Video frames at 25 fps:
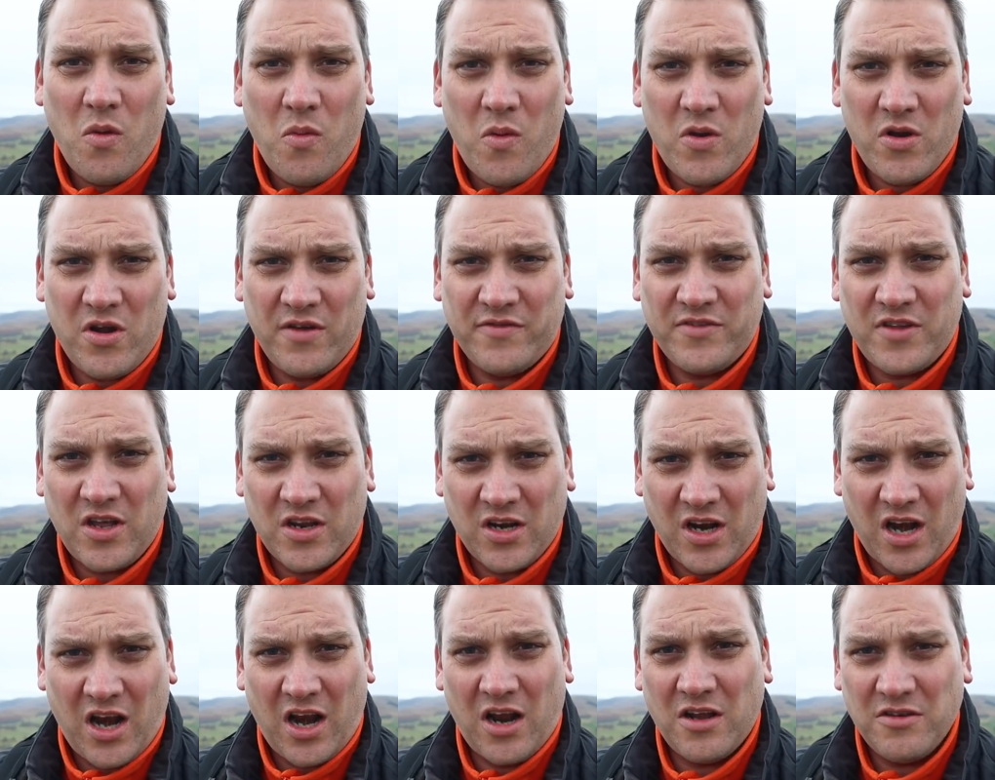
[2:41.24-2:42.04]
when I've
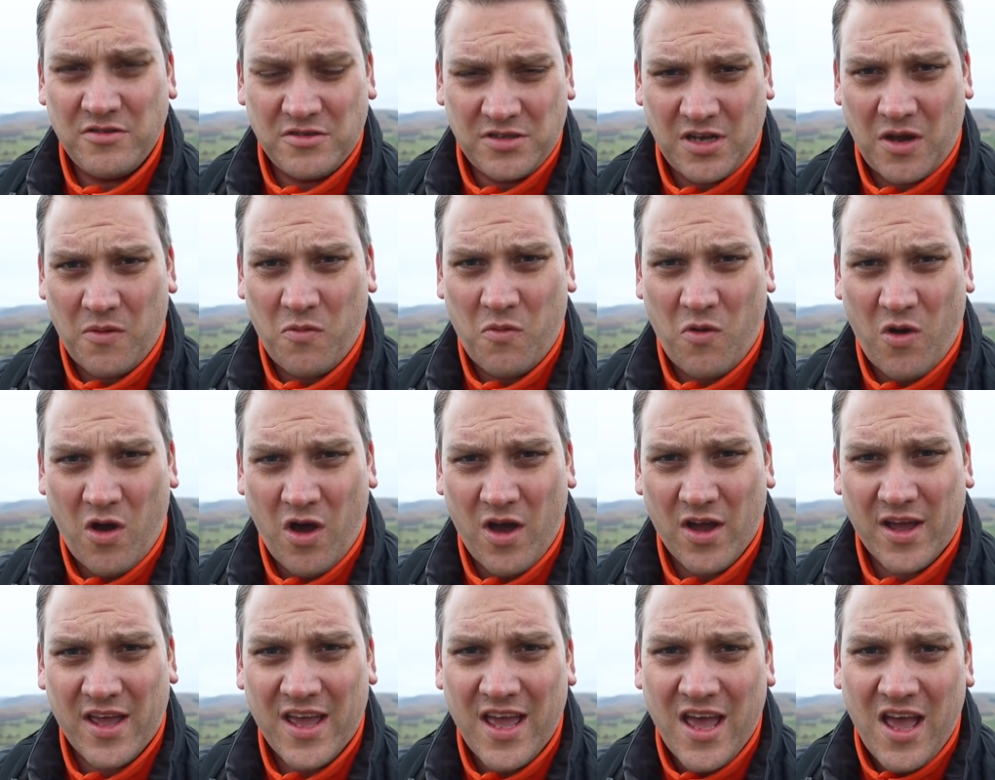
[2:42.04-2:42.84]
done close-up
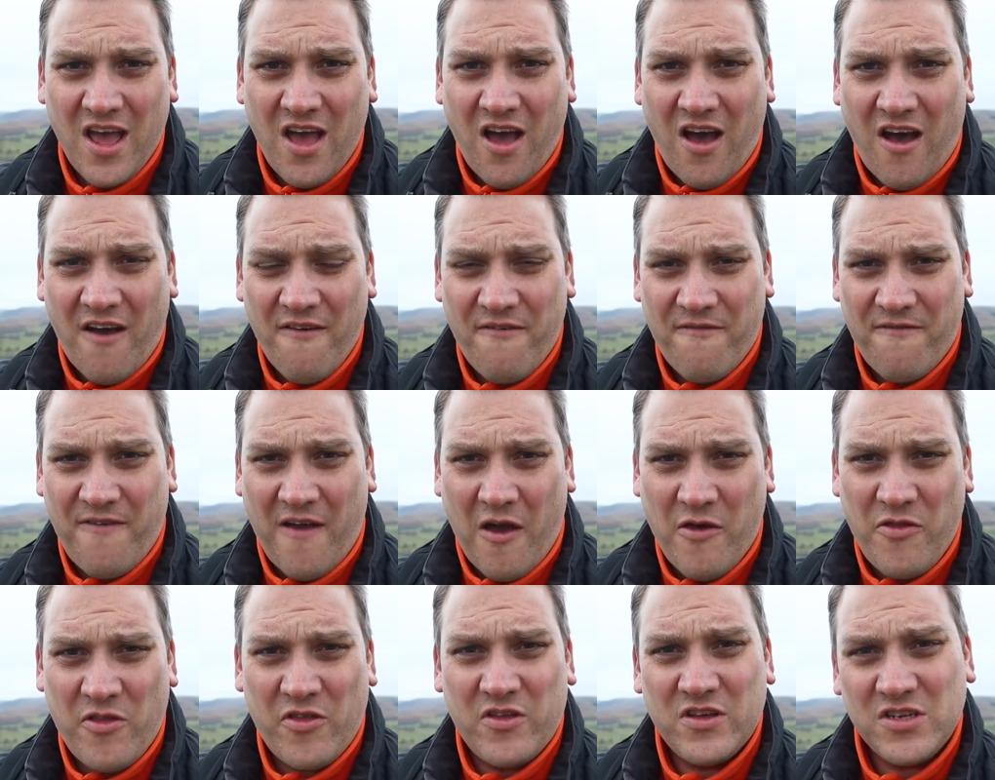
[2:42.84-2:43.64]
work, I've
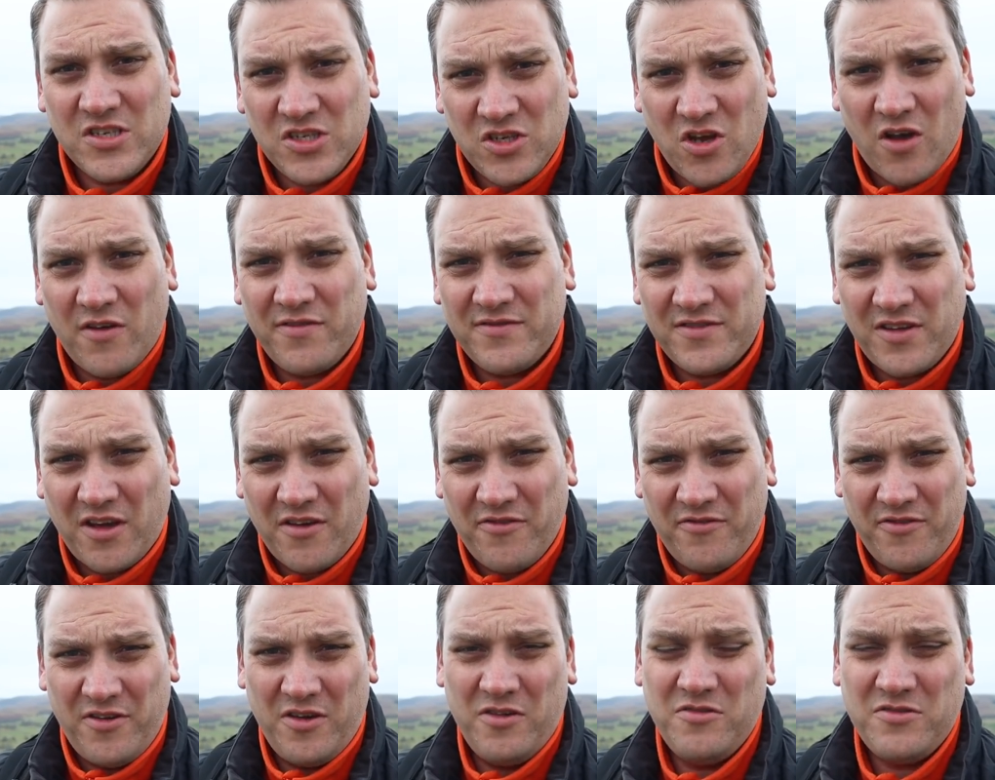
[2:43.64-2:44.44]
found that the soft
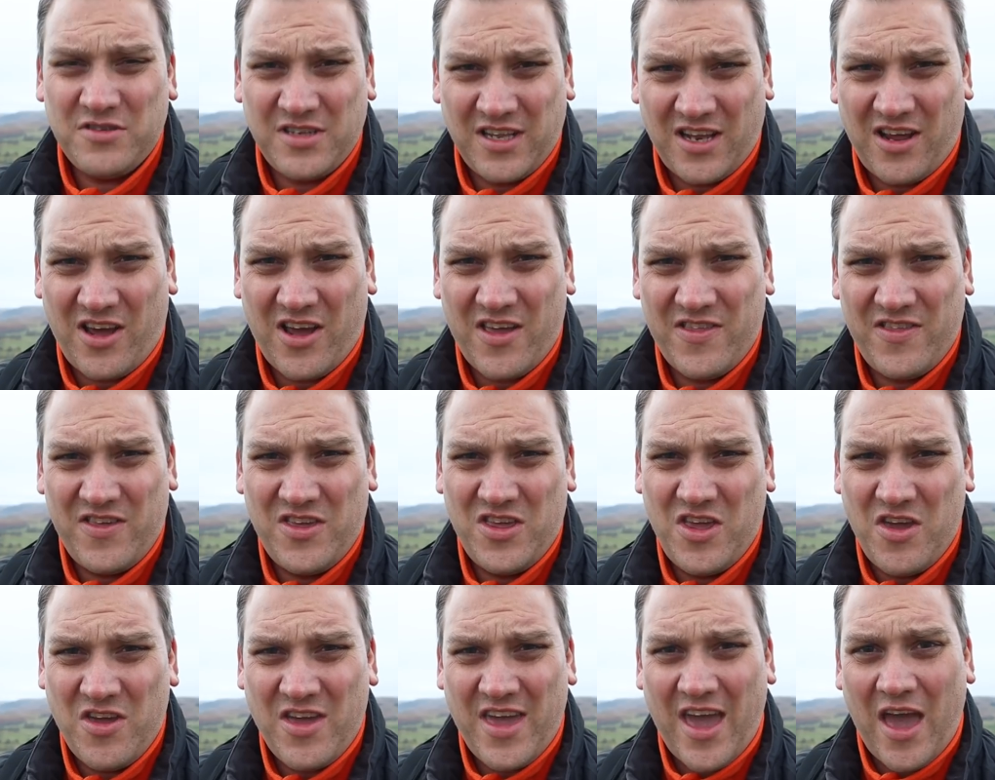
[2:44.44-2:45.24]
diffused light
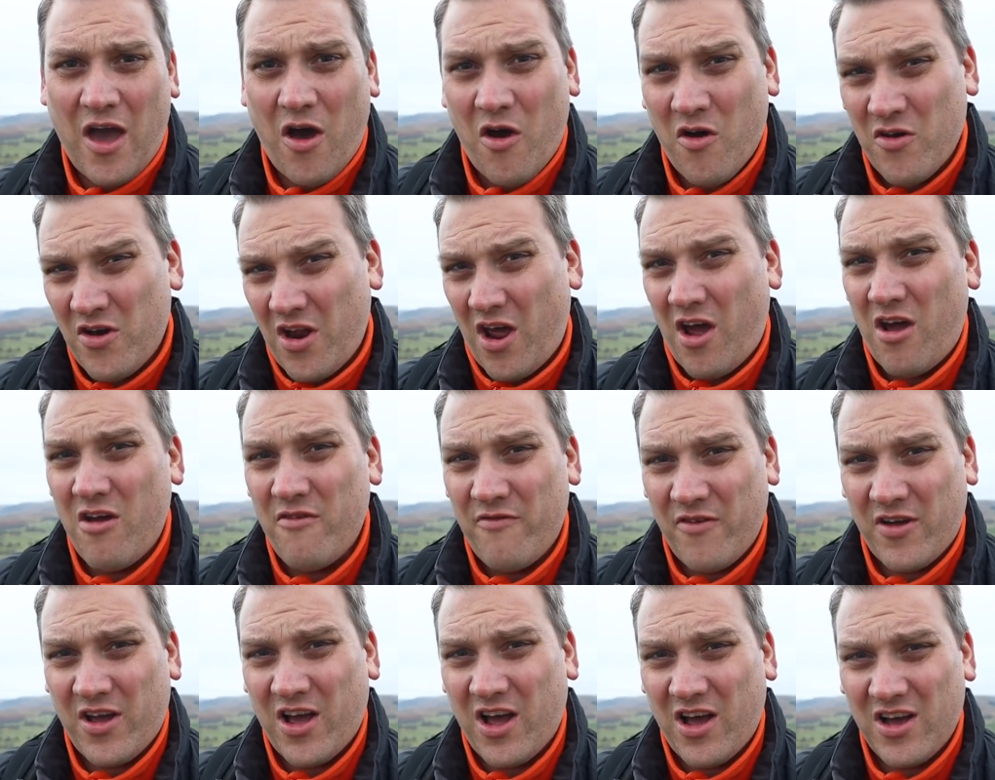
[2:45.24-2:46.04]
that you get on
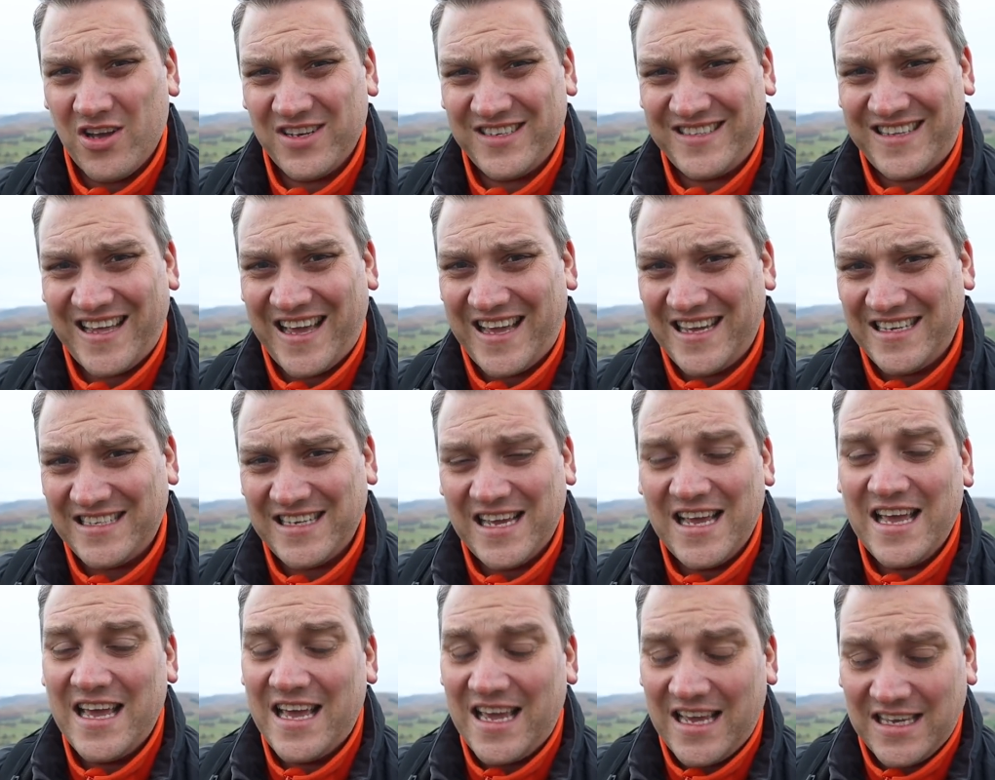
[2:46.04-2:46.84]
overcast
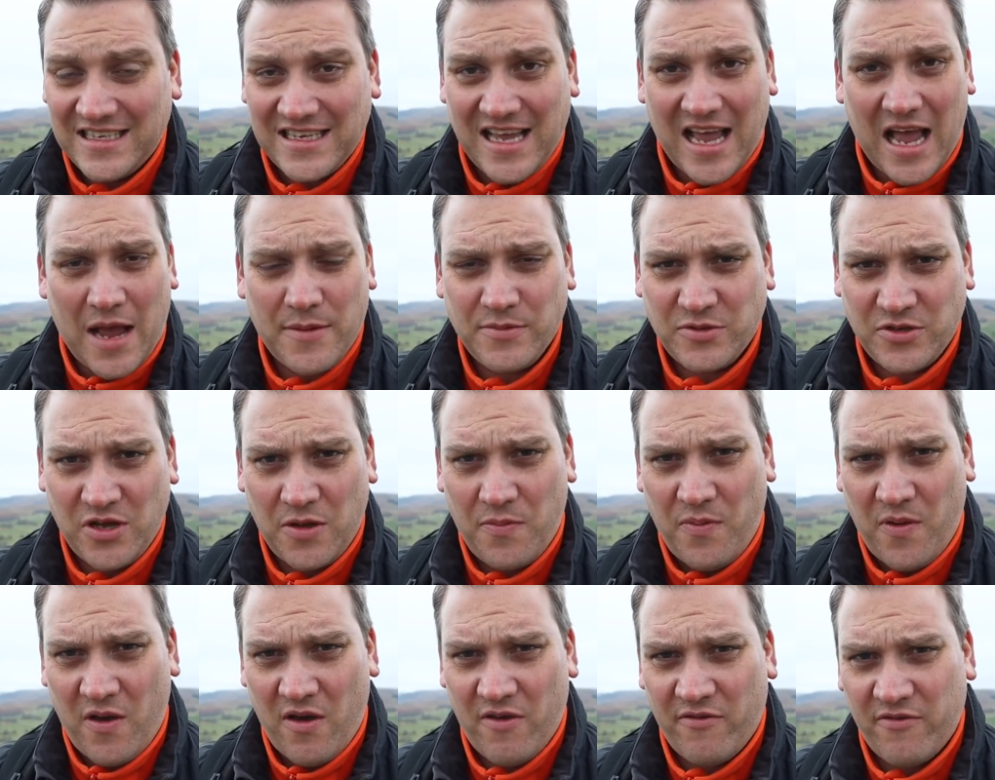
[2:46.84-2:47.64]
days is
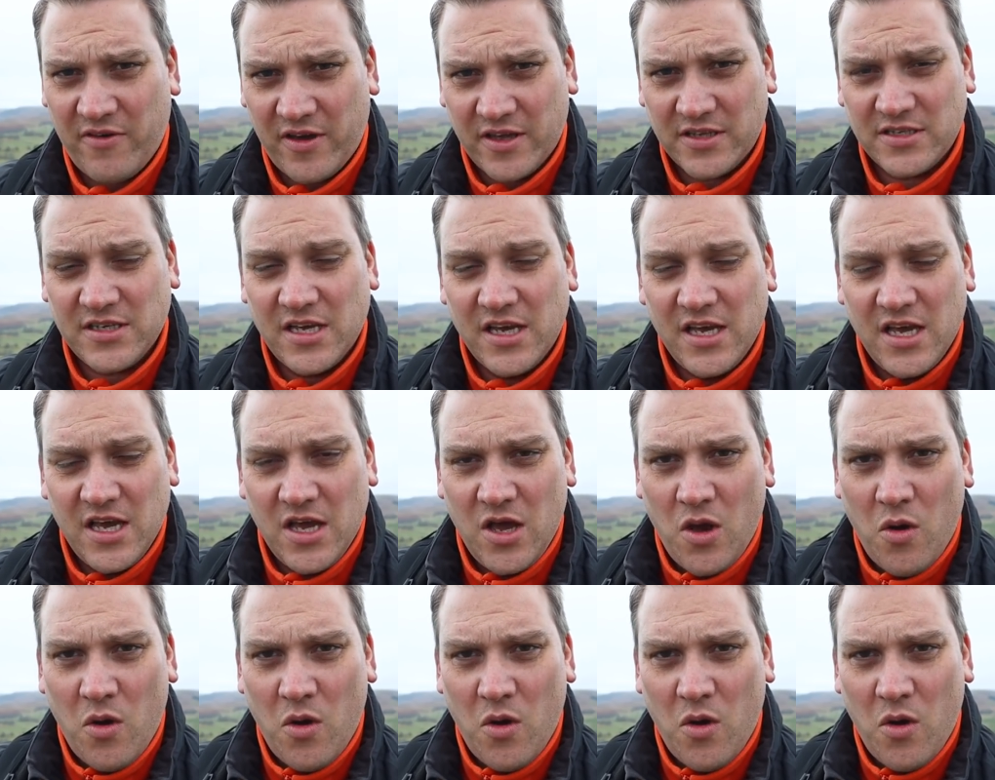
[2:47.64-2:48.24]
absolutely perfect.